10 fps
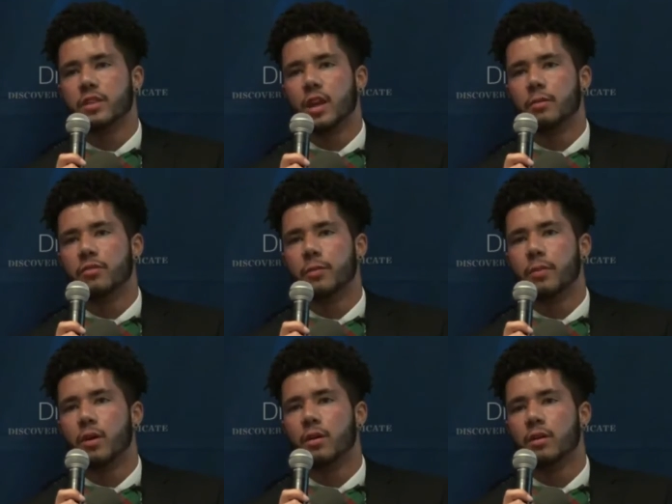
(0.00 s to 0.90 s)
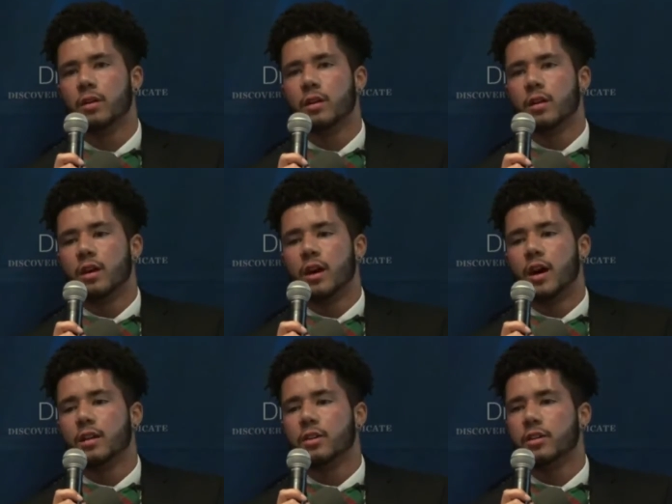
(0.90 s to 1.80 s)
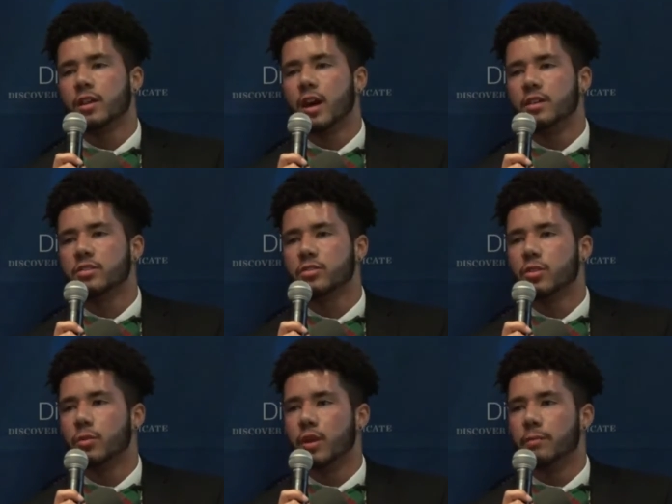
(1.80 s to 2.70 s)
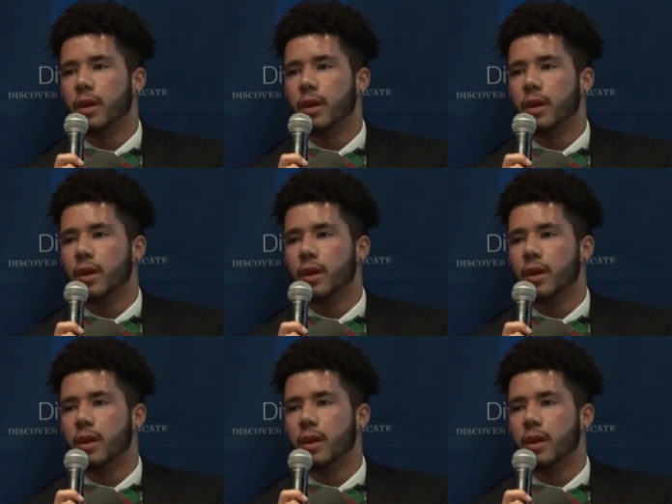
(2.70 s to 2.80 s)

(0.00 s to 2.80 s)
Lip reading: for the game of football. I learned in high school what it